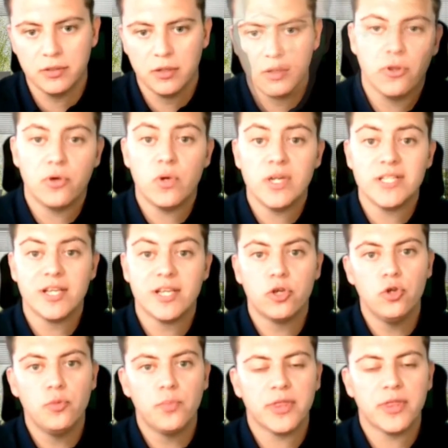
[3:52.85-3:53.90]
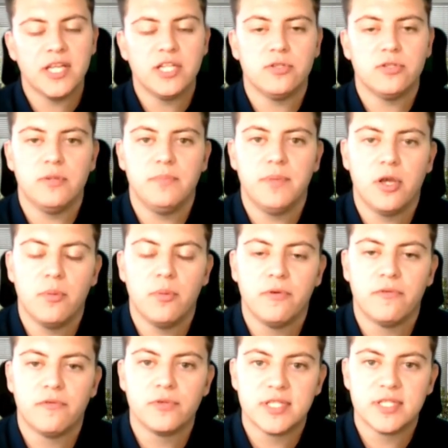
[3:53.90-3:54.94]
Otherwise, it could potentially become a
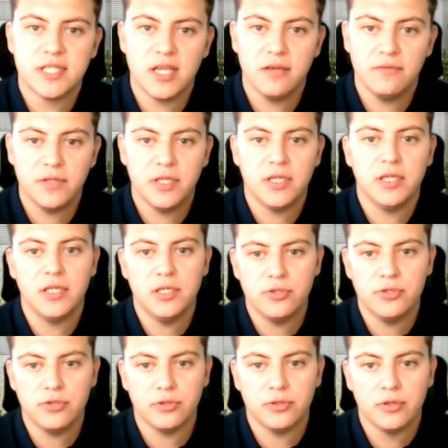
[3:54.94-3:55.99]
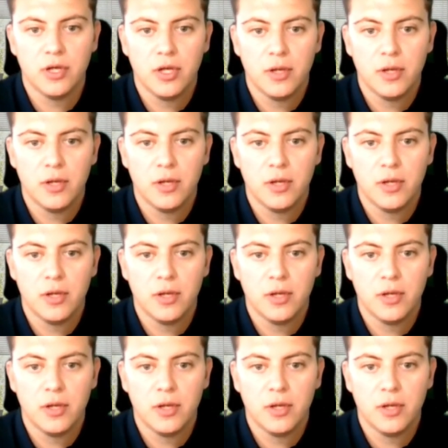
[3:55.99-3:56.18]
food safety issue